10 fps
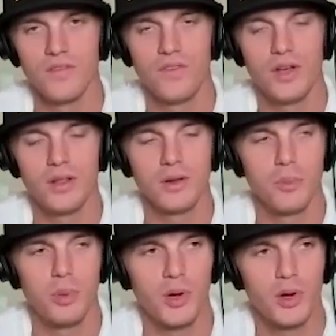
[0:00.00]
Falling
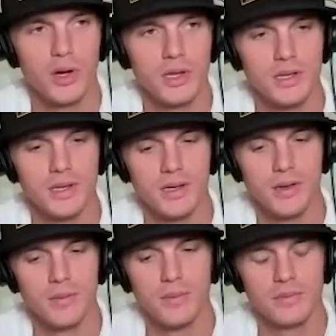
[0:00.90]
Apart.
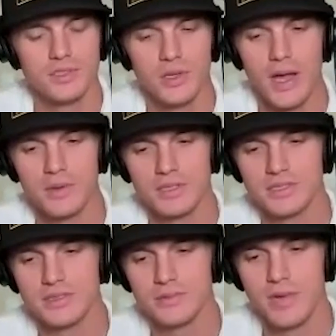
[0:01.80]
Um, so I
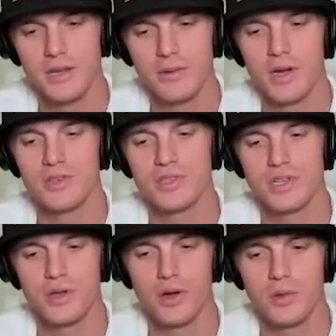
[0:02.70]
was, Randy Rogers
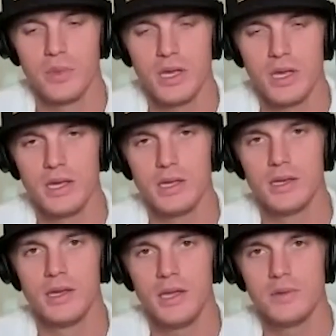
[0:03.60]
had called me.
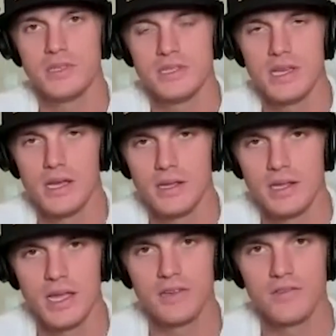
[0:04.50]
Uh, he was in town in
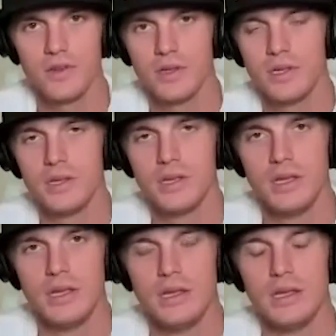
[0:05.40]
Nashville, and,
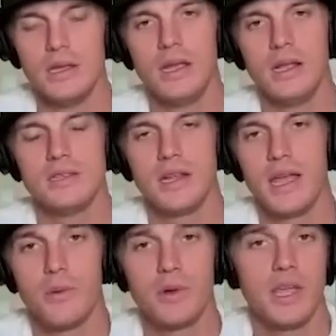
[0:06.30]
and he said,
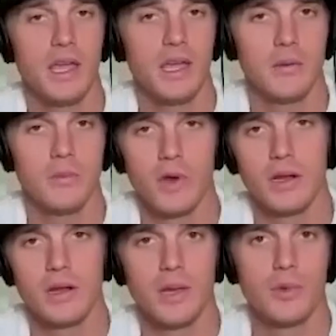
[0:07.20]
hey, I want to get
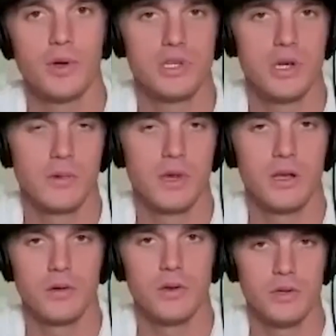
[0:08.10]
Miranda Lambert, John
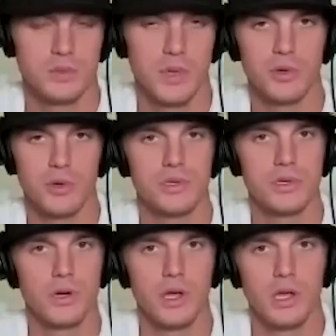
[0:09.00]
Randall, who's my
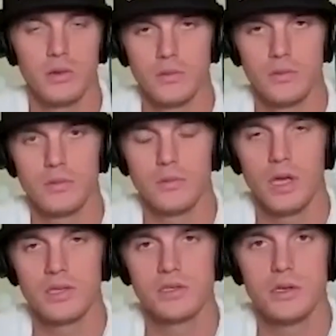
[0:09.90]
producer, and
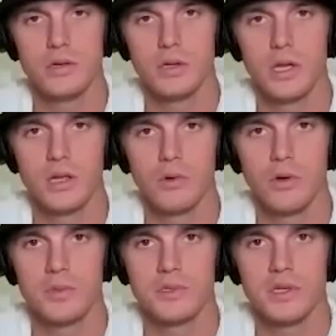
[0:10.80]
us two, and get in a
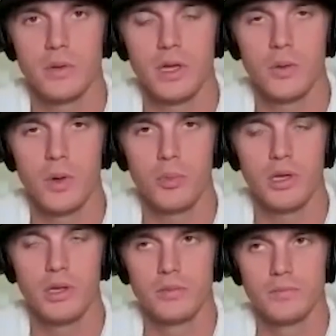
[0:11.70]
room, see what we can come up with.